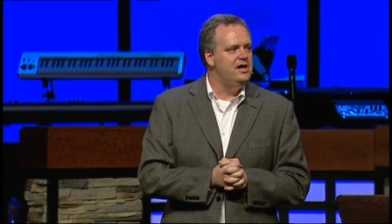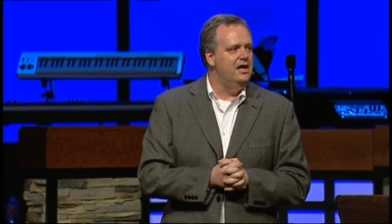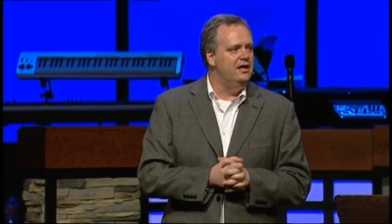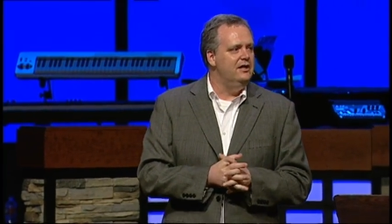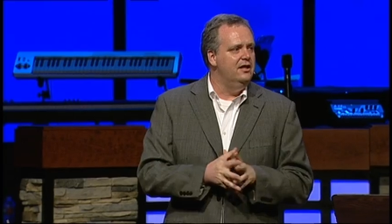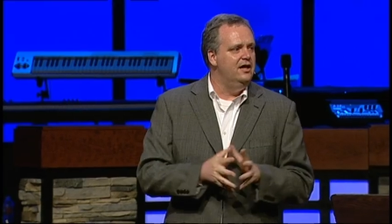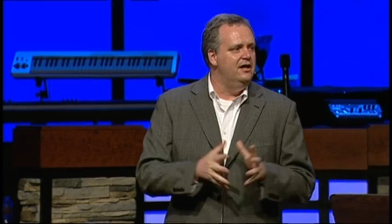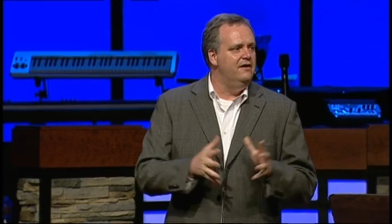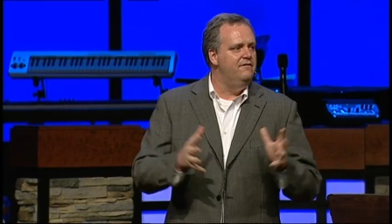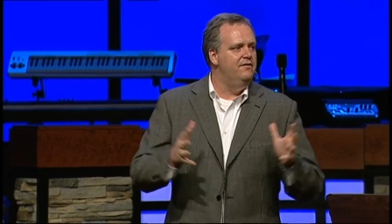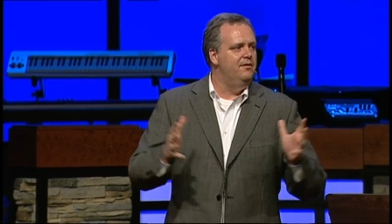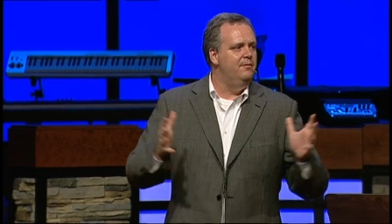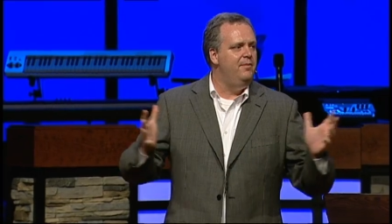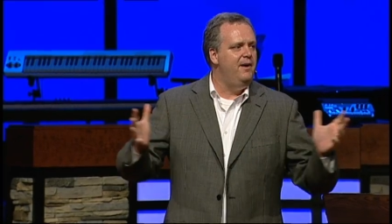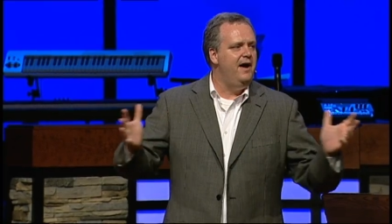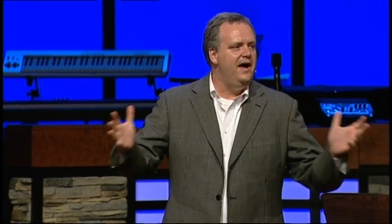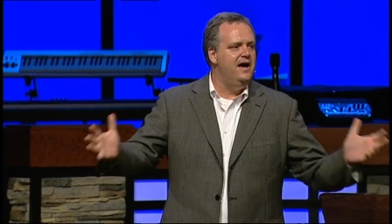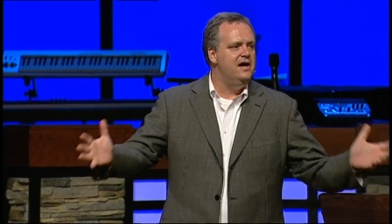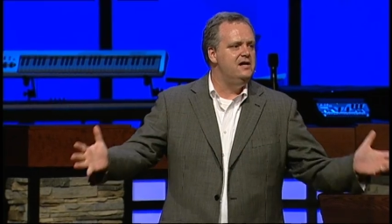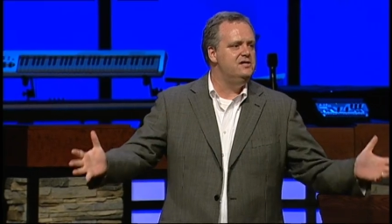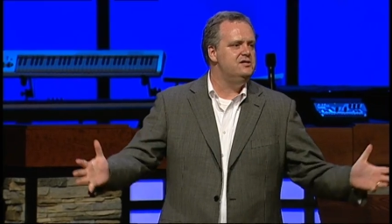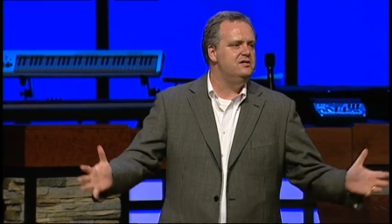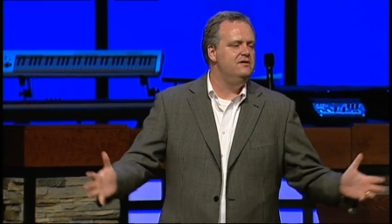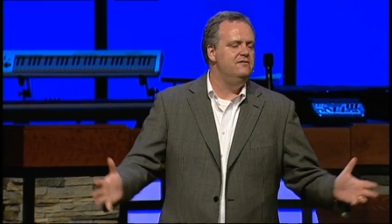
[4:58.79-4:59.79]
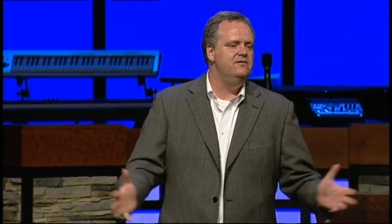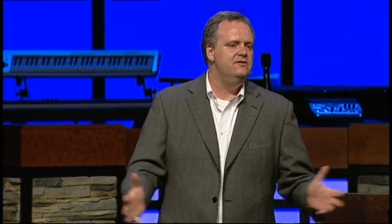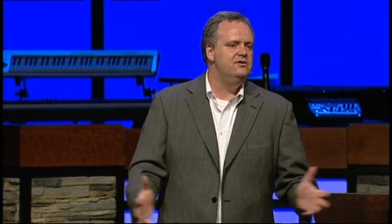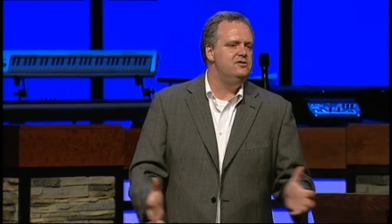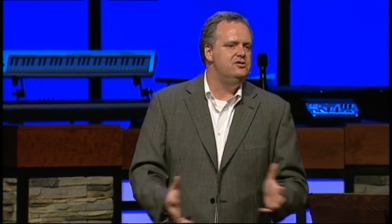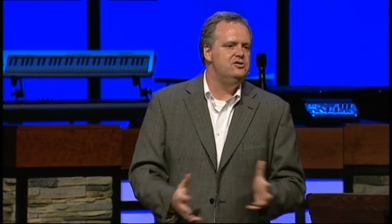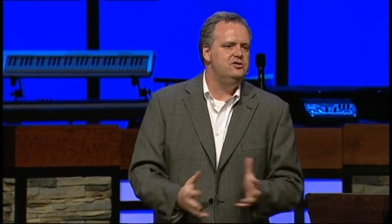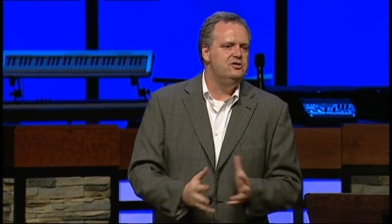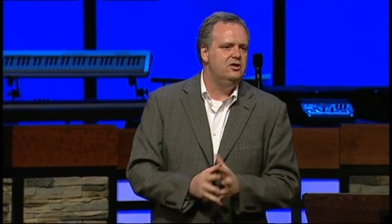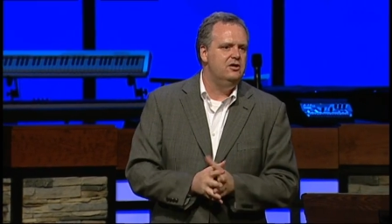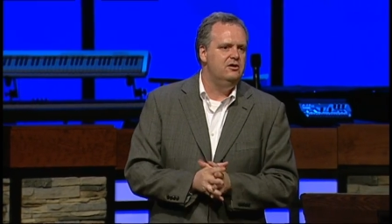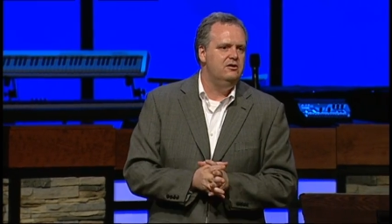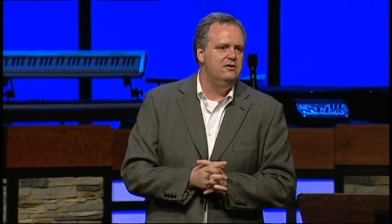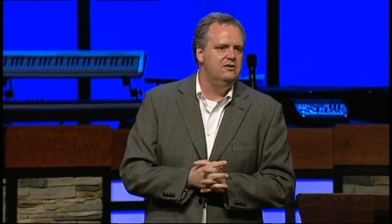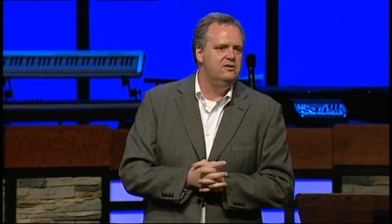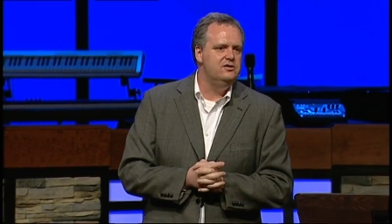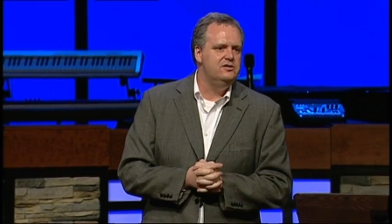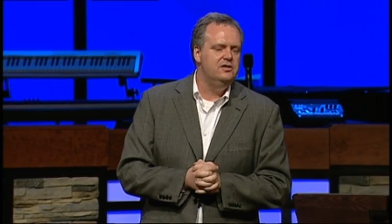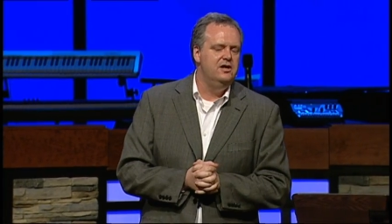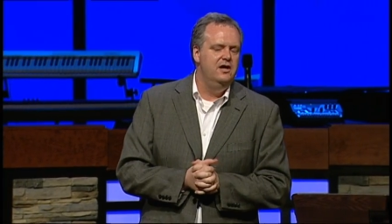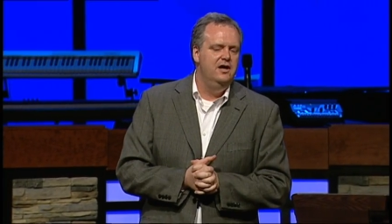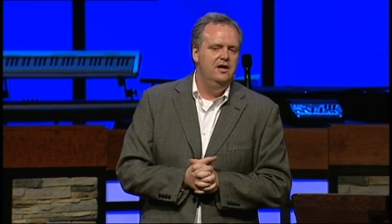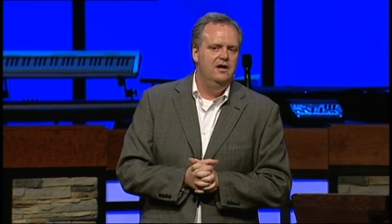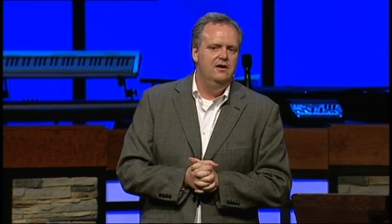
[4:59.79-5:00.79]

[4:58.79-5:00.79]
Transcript: I love the past of this church.